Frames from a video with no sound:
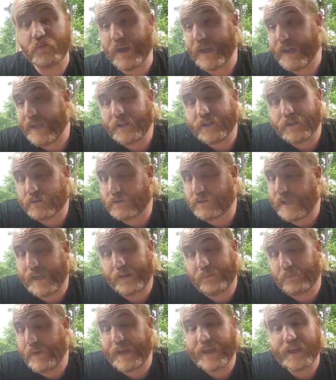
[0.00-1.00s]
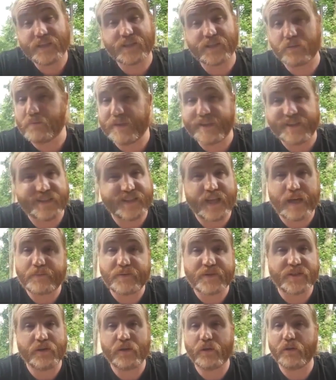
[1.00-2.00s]
making some
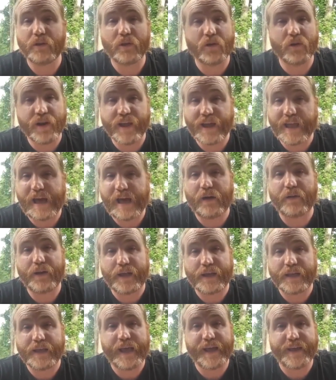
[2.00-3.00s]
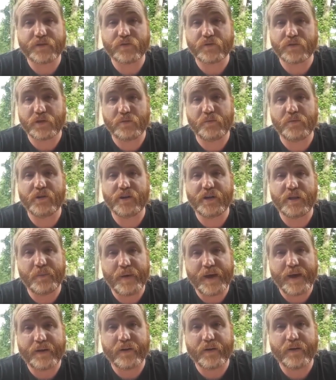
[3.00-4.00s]
missteps, learning how to engage with community
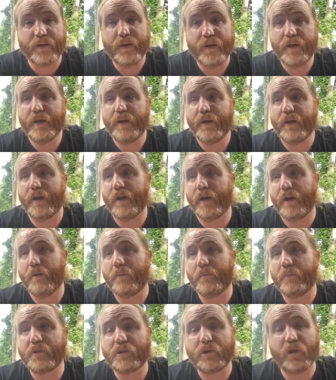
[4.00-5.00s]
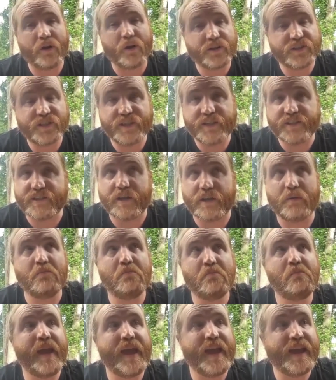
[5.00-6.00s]
better. Clarkston is an
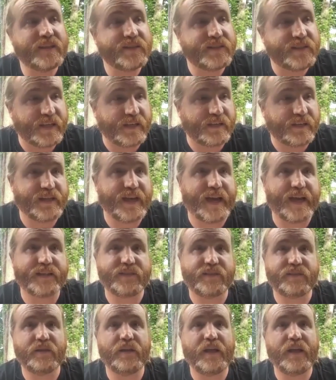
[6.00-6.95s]
amazing test